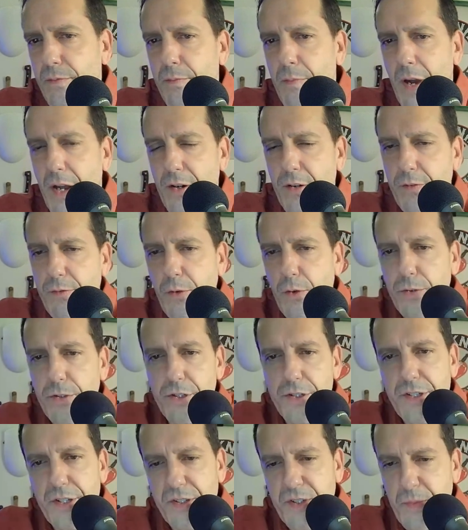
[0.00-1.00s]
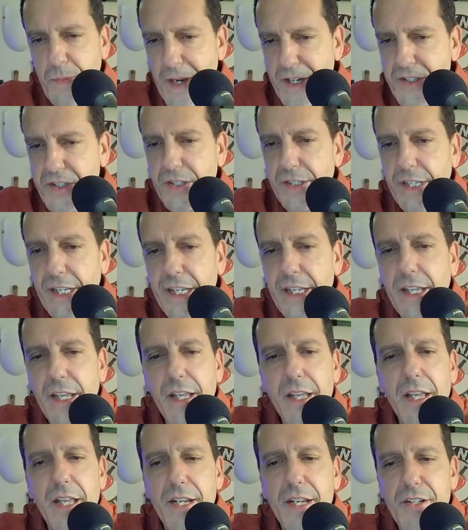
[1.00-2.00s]
modern folders, especially
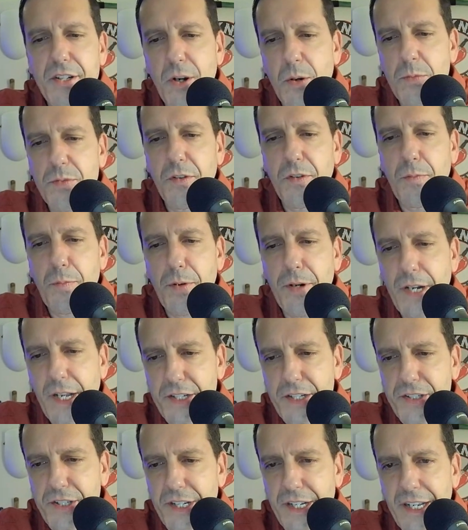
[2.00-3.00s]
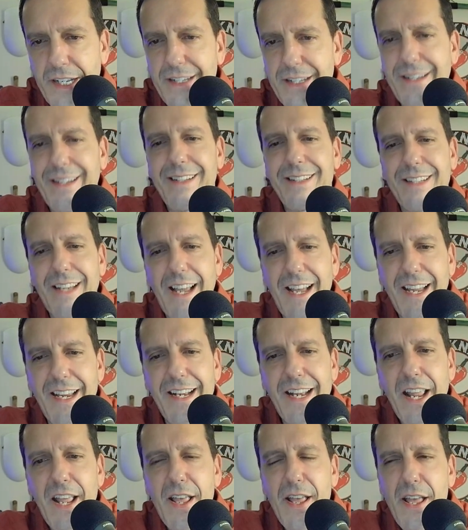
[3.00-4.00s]
in terms of production and design.